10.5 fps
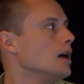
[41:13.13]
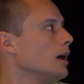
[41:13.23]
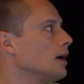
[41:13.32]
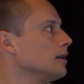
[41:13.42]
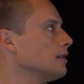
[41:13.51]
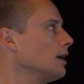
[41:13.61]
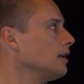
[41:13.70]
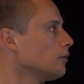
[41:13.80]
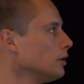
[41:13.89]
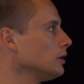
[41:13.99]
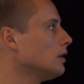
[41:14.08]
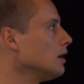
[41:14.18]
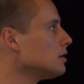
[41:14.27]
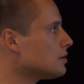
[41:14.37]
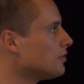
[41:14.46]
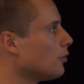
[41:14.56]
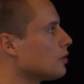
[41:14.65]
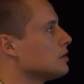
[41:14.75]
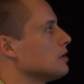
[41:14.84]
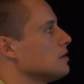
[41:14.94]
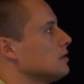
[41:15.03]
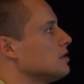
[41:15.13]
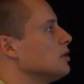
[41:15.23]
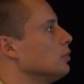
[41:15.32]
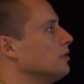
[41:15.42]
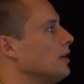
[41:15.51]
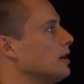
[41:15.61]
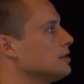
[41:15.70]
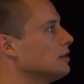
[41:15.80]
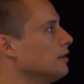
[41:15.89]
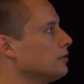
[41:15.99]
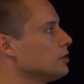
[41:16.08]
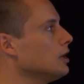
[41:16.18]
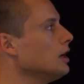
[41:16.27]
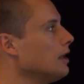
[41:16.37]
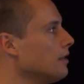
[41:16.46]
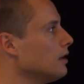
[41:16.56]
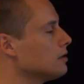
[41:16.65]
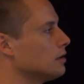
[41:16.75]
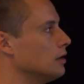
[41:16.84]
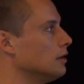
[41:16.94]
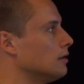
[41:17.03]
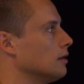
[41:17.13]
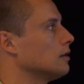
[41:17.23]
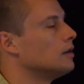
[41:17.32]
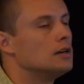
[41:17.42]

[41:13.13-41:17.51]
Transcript: And that really does force us to simplify stuff, which, again, I think is a good thing.